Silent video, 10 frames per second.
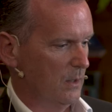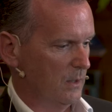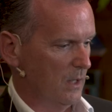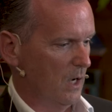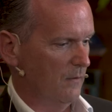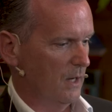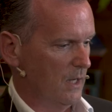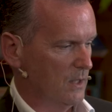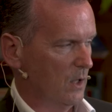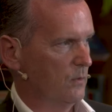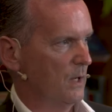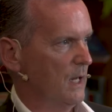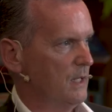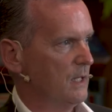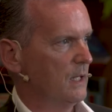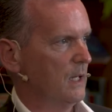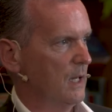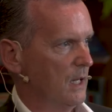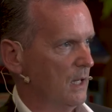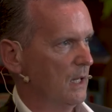the, the novel is
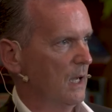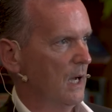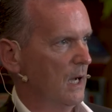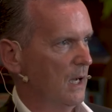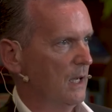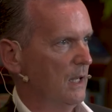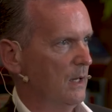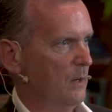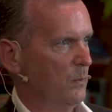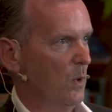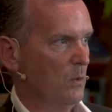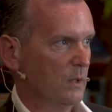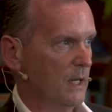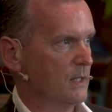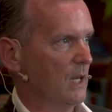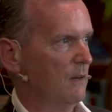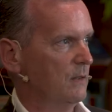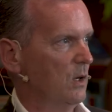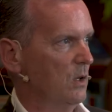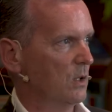unrelentingly, uh, it, it, won't let us
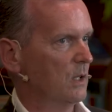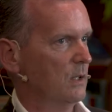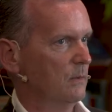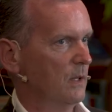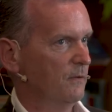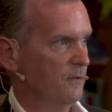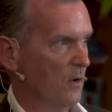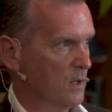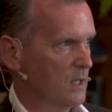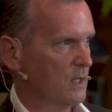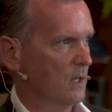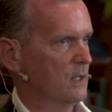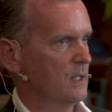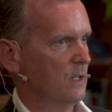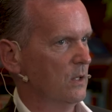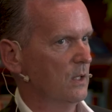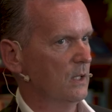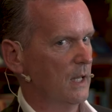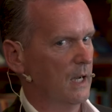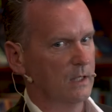off the hook. It forces us to look
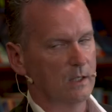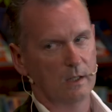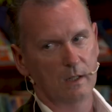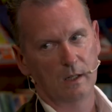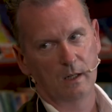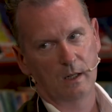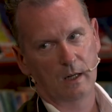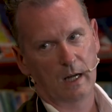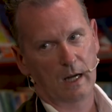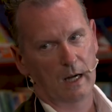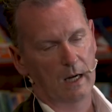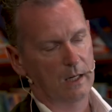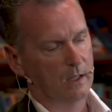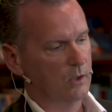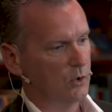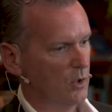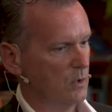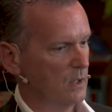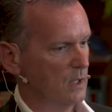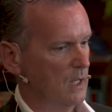at that uh,
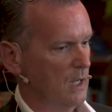truth.